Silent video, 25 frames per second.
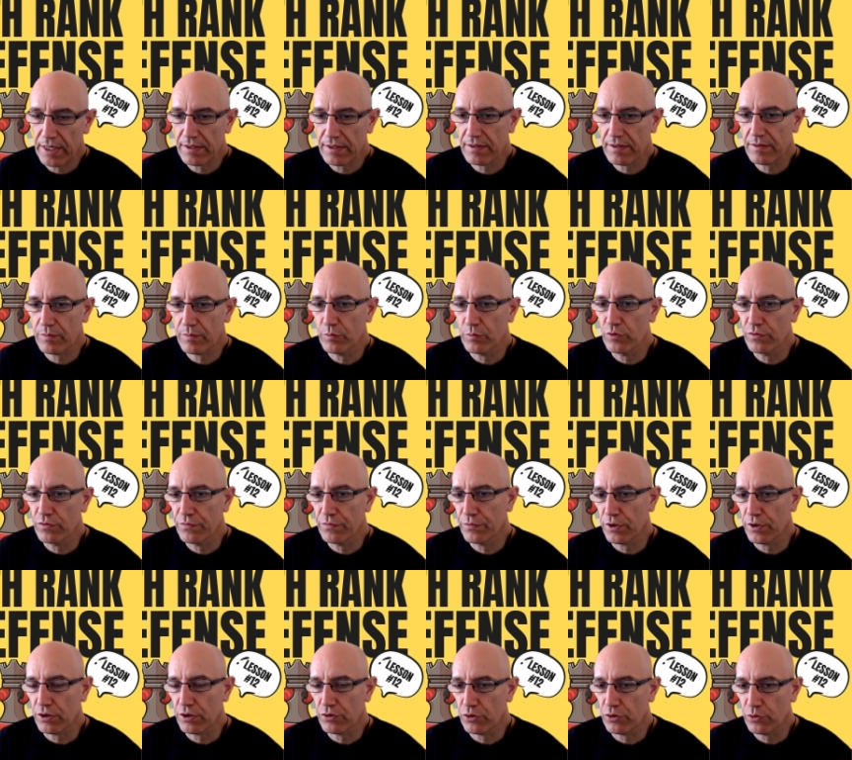move for
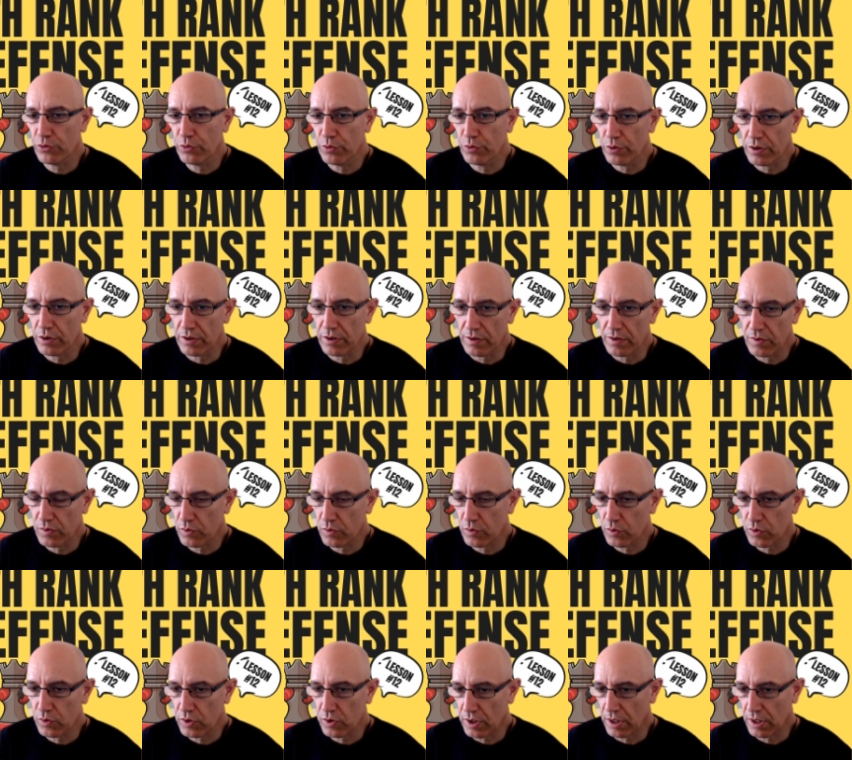the rook is to
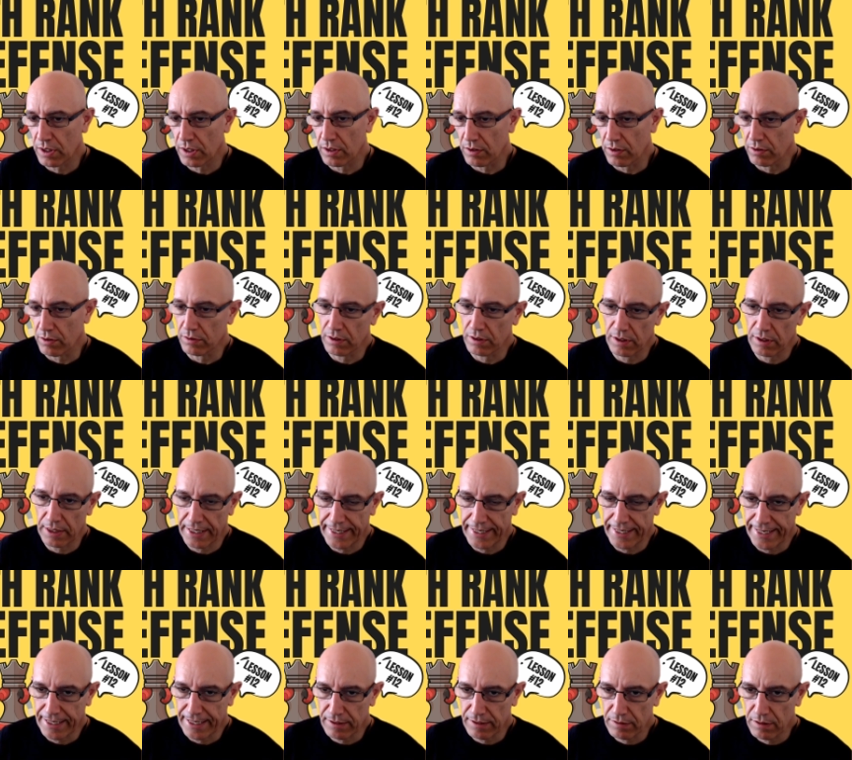stay on the
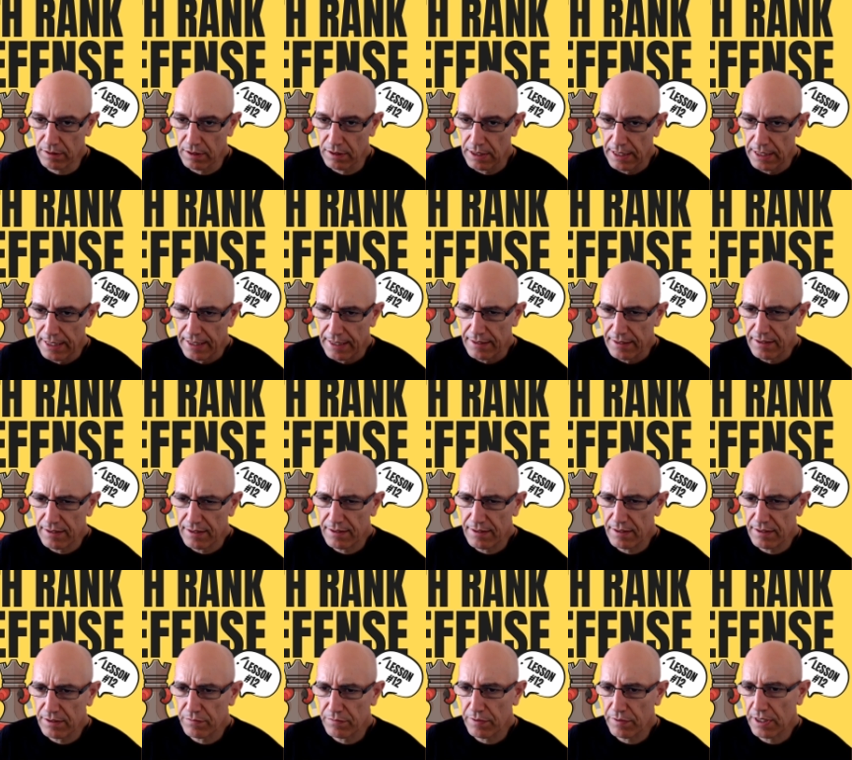diagonal. This
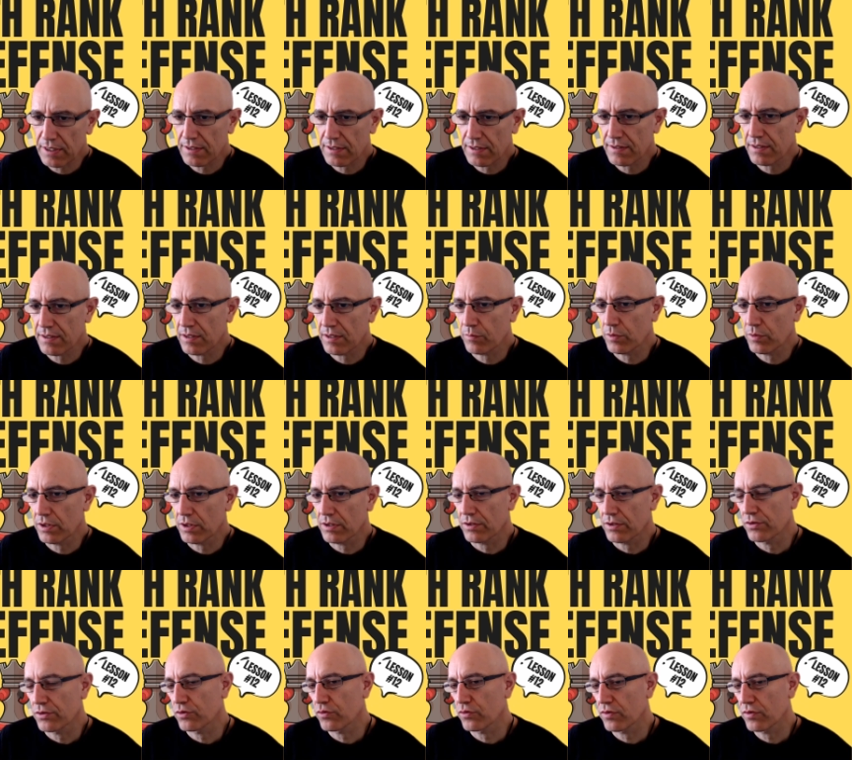is very similar
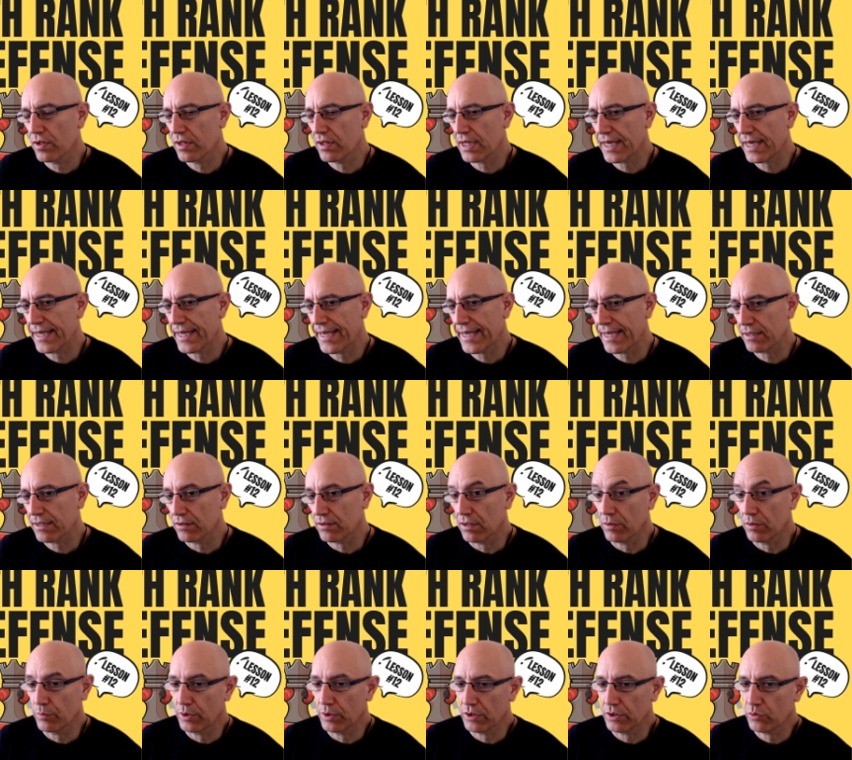to the diagonal,
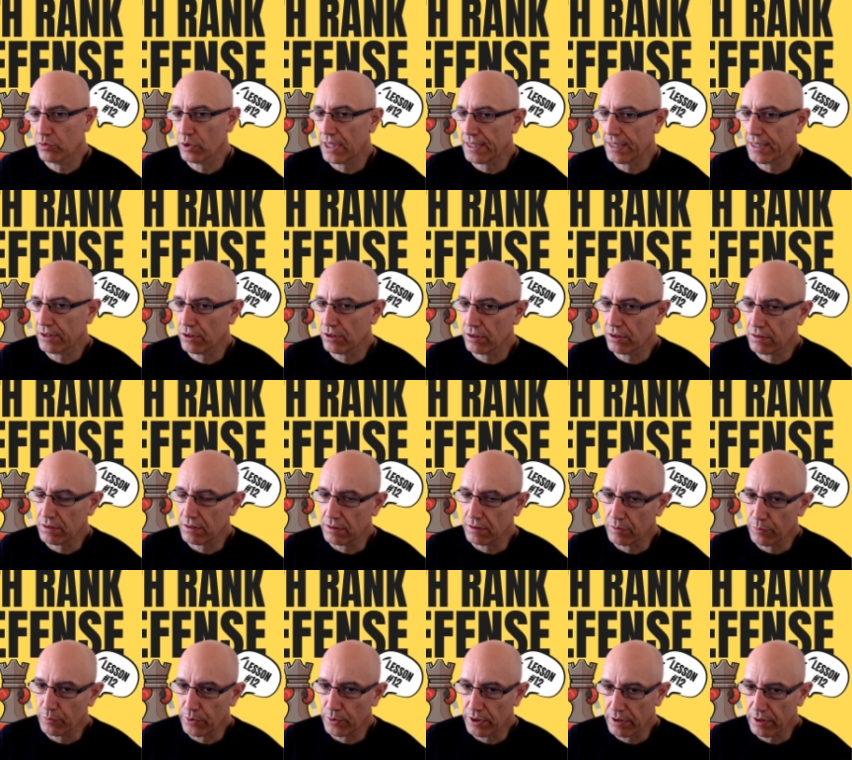but we are not in the
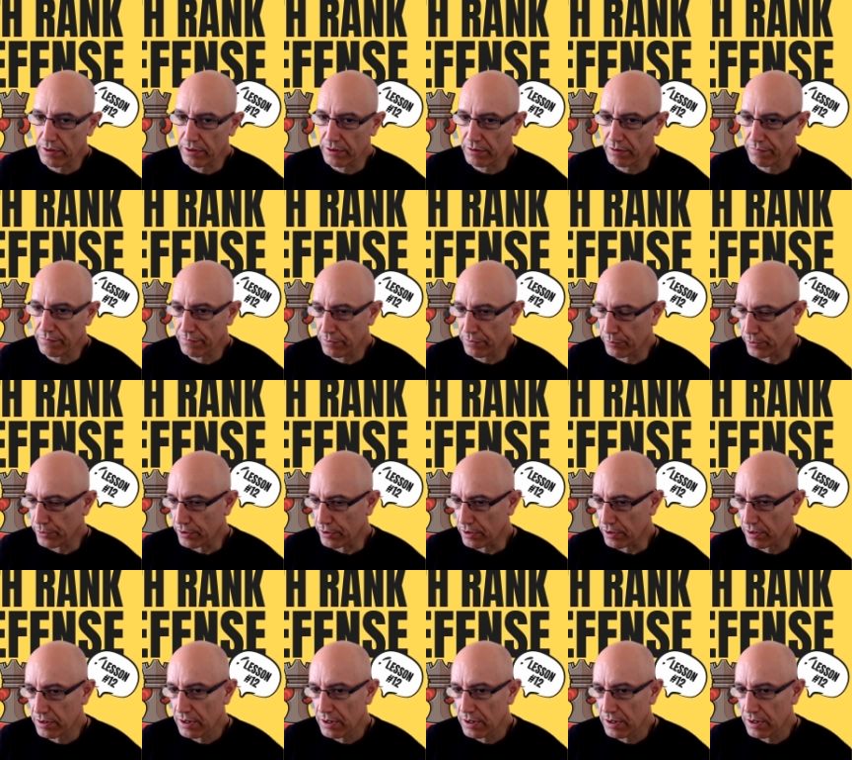border of the board.